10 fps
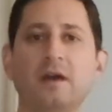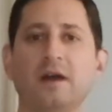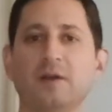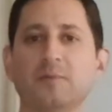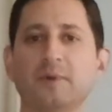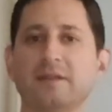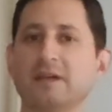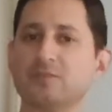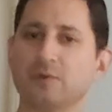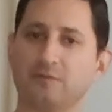hub and
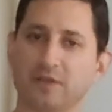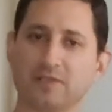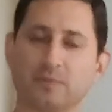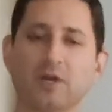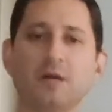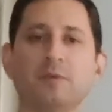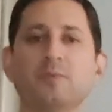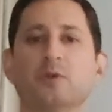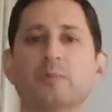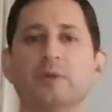that's what fixed the
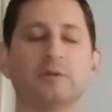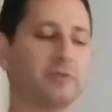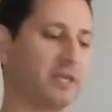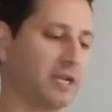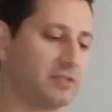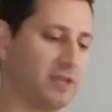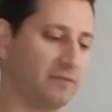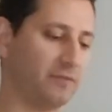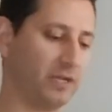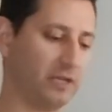problem. Hope you're able to catch
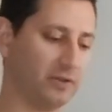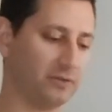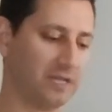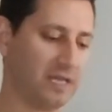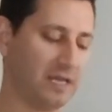that video.